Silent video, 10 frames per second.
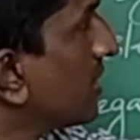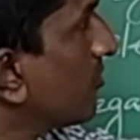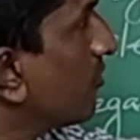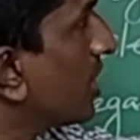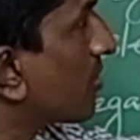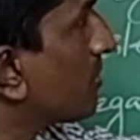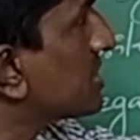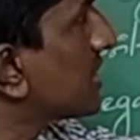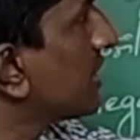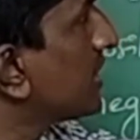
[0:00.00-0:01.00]
we are
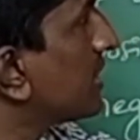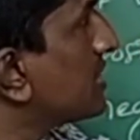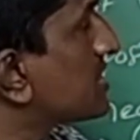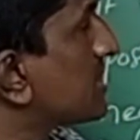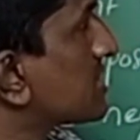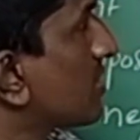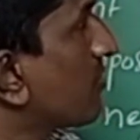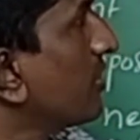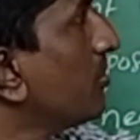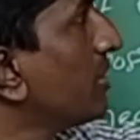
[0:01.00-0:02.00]
measuring the distance of
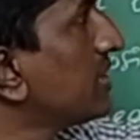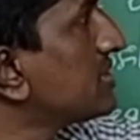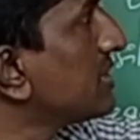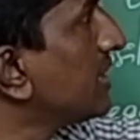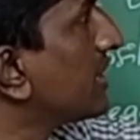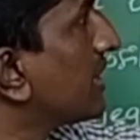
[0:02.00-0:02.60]
image in the